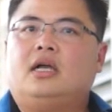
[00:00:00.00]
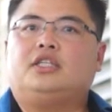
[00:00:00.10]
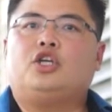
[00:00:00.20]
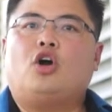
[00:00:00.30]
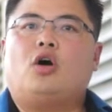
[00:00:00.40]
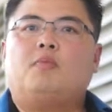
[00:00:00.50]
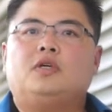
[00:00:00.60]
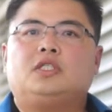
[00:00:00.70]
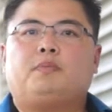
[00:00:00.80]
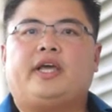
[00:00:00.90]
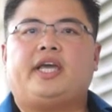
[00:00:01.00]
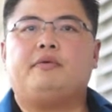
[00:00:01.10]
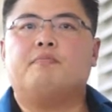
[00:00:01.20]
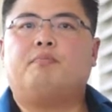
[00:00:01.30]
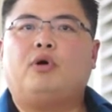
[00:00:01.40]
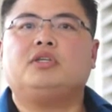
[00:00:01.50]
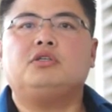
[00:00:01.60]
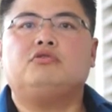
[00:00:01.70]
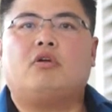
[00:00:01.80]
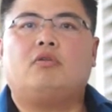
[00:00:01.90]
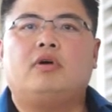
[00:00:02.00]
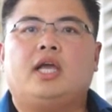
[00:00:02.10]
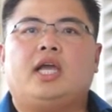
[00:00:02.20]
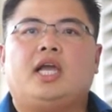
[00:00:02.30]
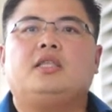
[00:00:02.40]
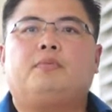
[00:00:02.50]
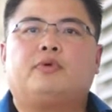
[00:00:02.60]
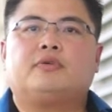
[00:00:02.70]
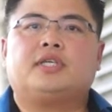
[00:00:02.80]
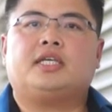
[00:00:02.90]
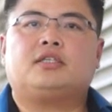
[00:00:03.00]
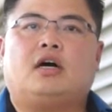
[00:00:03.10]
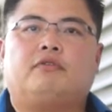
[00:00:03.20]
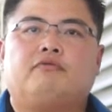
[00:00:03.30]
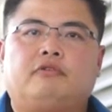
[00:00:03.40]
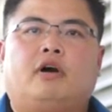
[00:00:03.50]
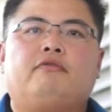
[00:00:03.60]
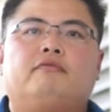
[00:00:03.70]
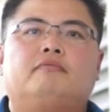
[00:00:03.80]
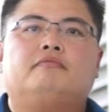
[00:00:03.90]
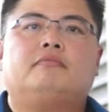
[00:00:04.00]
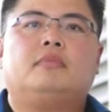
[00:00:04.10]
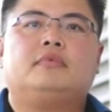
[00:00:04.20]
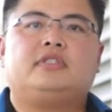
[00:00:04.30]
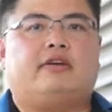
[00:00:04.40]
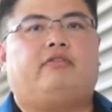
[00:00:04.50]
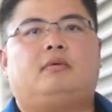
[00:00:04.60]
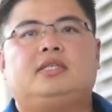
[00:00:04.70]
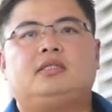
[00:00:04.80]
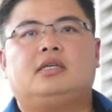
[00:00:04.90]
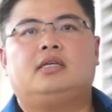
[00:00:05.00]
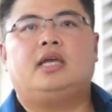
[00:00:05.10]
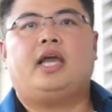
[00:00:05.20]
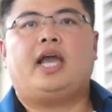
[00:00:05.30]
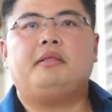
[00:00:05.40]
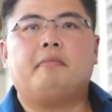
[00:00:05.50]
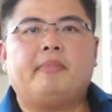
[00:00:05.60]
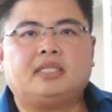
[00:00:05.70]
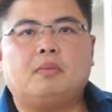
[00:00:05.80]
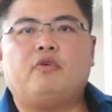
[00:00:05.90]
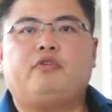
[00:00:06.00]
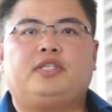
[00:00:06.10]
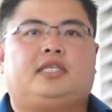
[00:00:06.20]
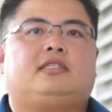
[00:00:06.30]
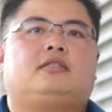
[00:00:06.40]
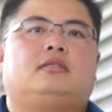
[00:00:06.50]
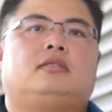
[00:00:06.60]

the hormones play an important role in the process of growth, development, and metamorphosis.